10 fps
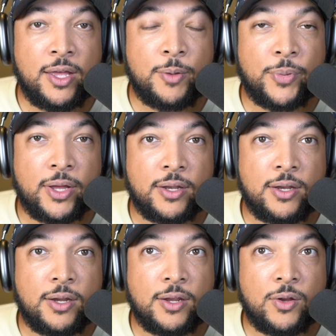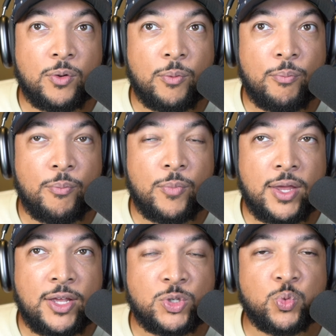but
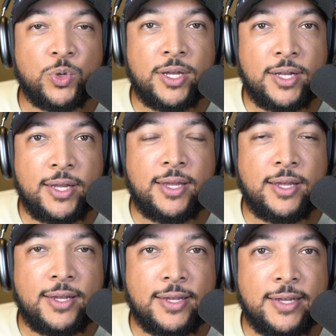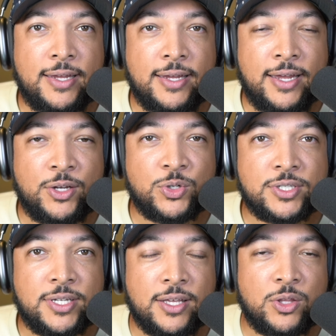it's really
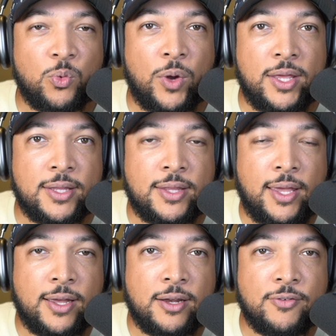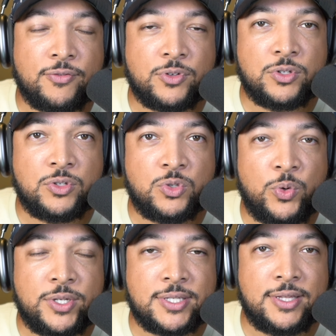interesting the way that they kind of
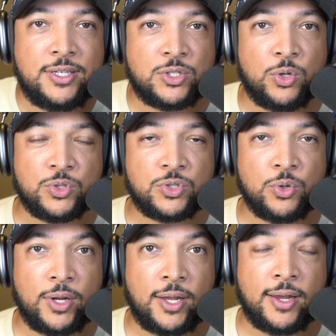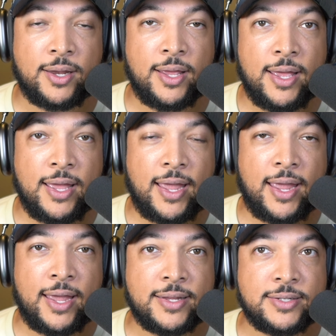twist this whole storyline
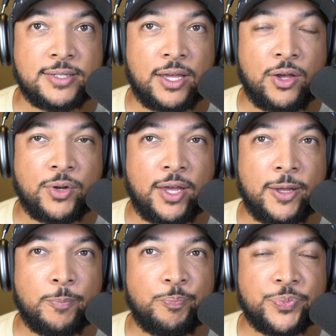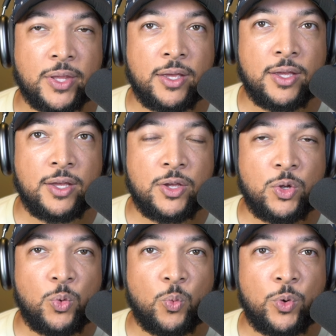and say, okay,
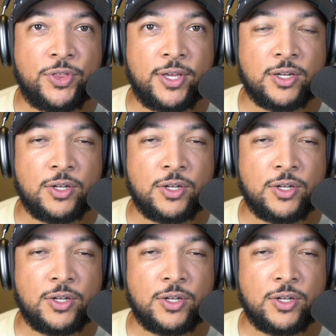we think